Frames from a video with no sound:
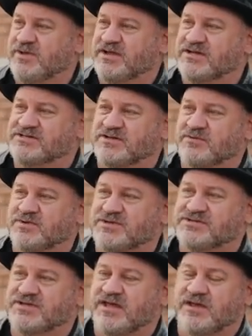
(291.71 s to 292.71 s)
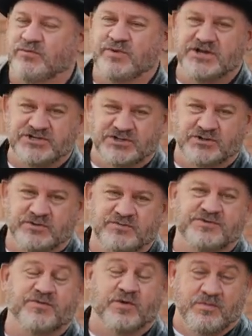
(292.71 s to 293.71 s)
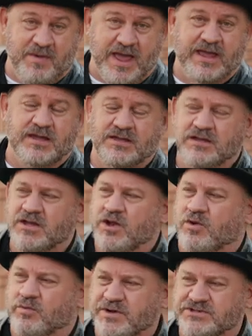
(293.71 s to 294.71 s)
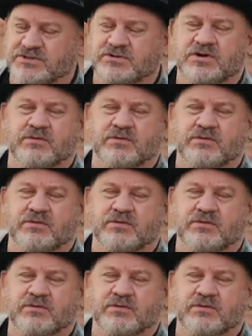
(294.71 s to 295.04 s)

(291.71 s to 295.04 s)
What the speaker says: because it was a regional, it was for a bank, a regional